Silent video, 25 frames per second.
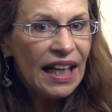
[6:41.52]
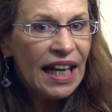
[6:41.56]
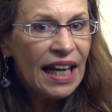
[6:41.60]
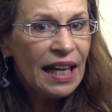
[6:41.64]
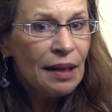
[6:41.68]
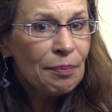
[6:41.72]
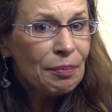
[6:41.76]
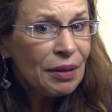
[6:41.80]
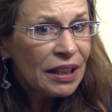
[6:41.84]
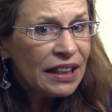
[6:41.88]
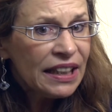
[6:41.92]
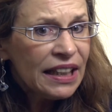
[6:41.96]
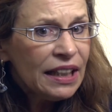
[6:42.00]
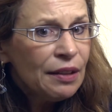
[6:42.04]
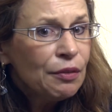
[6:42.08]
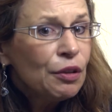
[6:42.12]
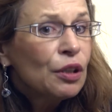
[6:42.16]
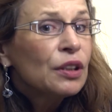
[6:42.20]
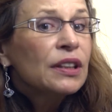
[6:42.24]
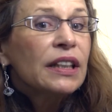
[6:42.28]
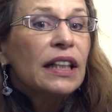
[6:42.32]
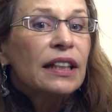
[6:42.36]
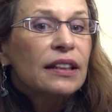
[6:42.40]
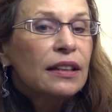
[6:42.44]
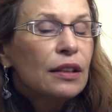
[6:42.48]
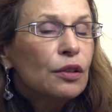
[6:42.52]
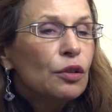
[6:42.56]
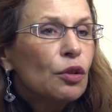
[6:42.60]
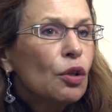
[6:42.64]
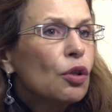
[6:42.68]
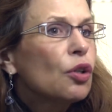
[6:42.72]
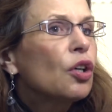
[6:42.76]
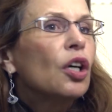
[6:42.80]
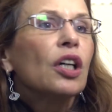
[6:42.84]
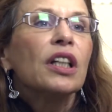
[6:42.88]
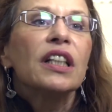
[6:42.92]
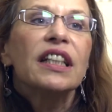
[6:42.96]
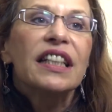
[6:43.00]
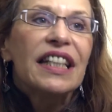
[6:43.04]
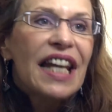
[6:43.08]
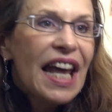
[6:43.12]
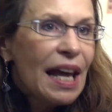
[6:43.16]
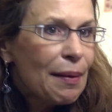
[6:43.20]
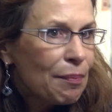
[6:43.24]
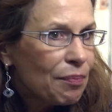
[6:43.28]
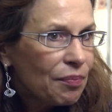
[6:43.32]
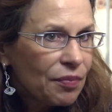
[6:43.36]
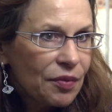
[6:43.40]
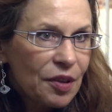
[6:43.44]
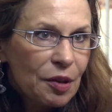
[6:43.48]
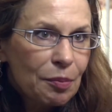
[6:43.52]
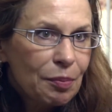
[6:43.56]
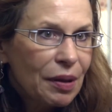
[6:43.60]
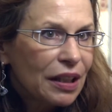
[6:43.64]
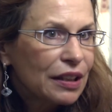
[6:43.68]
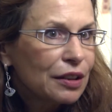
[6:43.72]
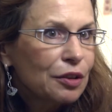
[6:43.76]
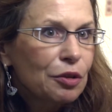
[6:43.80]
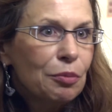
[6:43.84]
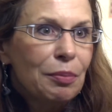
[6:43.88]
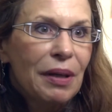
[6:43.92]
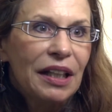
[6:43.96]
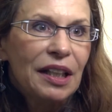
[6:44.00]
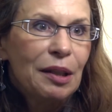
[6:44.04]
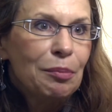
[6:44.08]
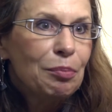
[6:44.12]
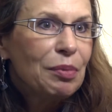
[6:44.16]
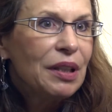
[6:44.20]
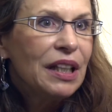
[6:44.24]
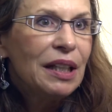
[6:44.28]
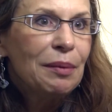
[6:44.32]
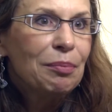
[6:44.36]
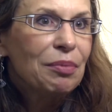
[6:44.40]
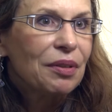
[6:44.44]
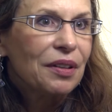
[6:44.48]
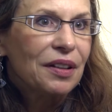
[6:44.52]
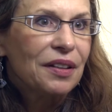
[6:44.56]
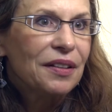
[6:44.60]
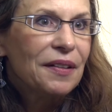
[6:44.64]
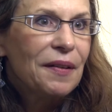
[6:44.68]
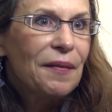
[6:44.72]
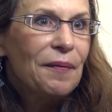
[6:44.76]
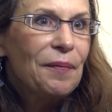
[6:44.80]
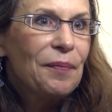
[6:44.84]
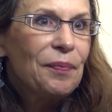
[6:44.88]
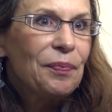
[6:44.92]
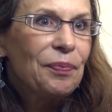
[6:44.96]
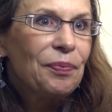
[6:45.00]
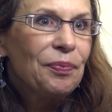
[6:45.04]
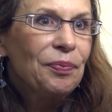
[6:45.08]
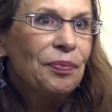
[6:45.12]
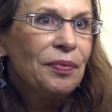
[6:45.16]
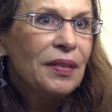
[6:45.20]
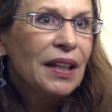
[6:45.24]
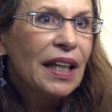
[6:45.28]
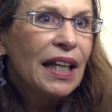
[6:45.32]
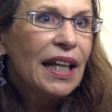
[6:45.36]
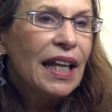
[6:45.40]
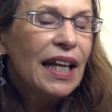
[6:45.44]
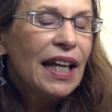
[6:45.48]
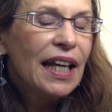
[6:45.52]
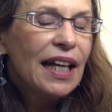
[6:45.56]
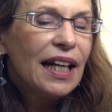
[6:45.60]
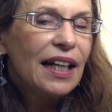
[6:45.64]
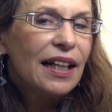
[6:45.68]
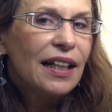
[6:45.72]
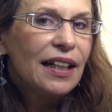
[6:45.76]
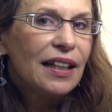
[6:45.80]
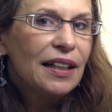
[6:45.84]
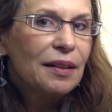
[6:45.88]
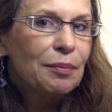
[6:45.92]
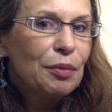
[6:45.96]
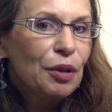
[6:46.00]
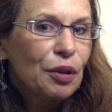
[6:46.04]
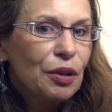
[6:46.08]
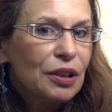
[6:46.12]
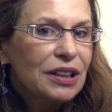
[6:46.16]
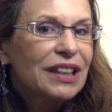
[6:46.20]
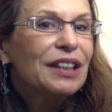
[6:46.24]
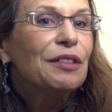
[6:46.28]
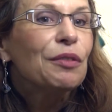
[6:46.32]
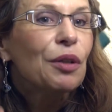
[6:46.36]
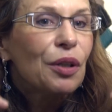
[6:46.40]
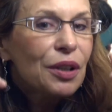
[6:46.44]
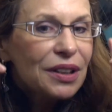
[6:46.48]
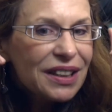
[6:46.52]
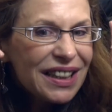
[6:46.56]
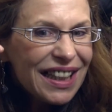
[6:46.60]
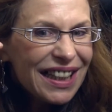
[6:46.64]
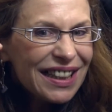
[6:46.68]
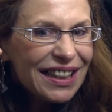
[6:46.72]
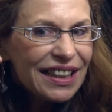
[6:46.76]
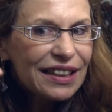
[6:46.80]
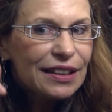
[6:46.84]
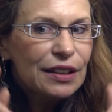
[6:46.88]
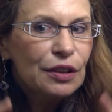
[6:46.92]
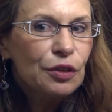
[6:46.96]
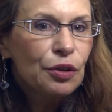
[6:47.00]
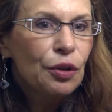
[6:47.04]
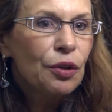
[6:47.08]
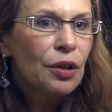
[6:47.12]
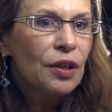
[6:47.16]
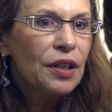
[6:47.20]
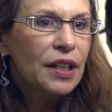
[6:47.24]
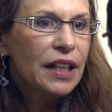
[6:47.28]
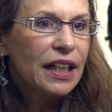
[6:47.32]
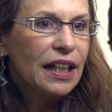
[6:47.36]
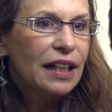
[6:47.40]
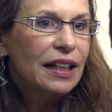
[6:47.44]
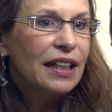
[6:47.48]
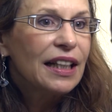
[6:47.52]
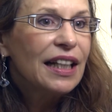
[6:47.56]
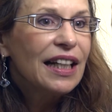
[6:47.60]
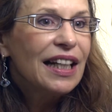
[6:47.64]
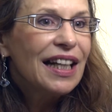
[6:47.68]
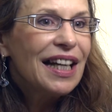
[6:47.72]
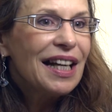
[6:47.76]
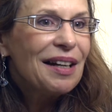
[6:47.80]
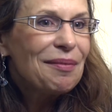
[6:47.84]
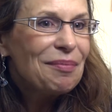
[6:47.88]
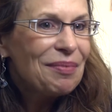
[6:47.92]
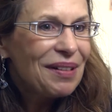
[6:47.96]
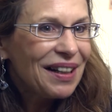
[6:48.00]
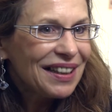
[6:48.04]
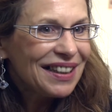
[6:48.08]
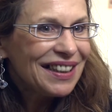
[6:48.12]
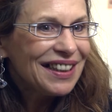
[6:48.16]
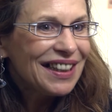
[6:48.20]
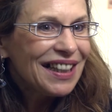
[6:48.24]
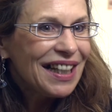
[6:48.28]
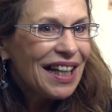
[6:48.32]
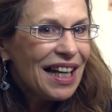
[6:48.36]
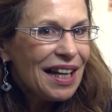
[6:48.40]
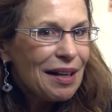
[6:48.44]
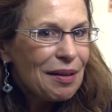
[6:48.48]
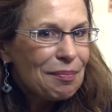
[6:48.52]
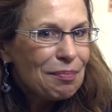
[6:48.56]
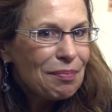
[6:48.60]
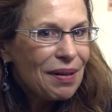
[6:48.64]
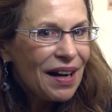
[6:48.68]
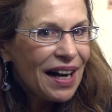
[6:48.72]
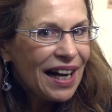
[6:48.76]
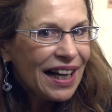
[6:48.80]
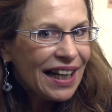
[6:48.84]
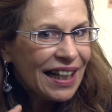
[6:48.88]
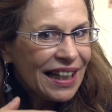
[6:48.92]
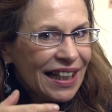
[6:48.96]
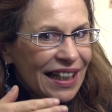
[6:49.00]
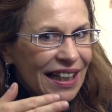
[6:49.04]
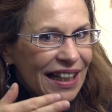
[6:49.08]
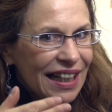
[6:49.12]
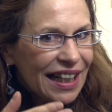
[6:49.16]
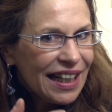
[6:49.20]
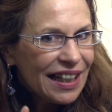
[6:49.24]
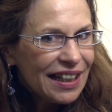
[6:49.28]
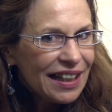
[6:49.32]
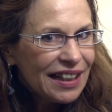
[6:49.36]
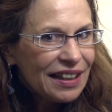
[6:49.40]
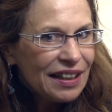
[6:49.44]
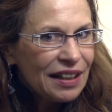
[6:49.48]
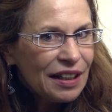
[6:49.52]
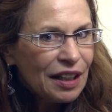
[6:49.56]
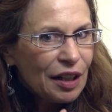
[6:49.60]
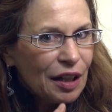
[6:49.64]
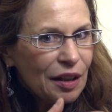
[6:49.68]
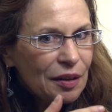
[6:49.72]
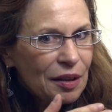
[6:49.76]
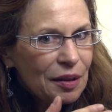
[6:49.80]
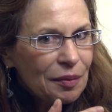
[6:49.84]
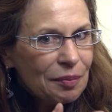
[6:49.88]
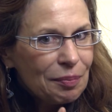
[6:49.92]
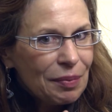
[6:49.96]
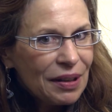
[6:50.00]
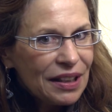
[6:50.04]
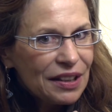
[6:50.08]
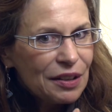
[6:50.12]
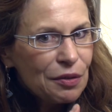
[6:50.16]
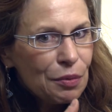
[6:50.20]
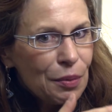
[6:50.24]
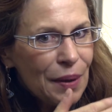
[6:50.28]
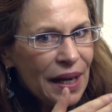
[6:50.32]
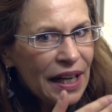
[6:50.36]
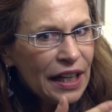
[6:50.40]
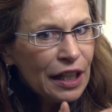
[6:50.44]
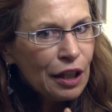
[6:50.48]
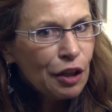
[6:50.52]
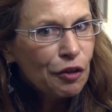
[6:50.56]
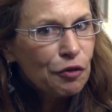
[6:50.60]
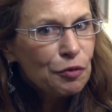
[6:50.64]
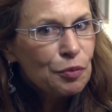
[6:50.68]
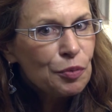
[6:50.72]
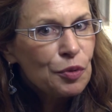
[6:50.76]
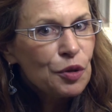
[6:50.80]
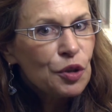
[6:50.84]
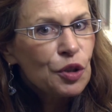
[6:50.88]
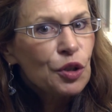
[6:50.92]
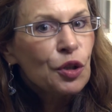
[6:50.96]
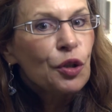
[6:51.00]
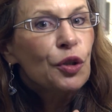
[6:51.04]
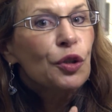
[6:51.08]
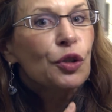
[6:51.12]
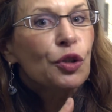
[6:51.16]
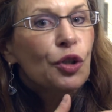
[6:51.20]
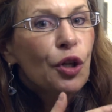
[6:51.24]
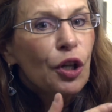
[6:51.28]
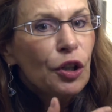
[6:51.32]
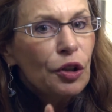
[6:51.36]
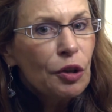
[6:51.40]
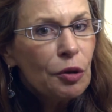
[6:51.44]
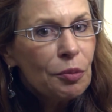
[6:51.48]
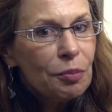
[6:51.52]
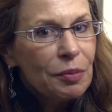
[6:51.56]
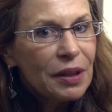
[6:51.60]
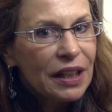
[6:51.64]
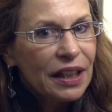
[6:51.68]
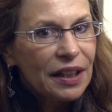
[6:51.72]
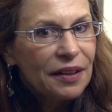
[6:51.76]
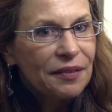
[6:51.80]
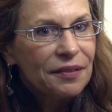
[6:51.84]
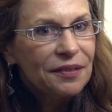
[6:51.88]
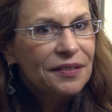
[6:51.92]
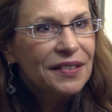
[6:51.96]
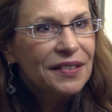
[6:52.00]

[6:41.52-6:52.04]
But he was, as you know, condemned by so many people because he was a Nestorian. But by the way of pseudonymy,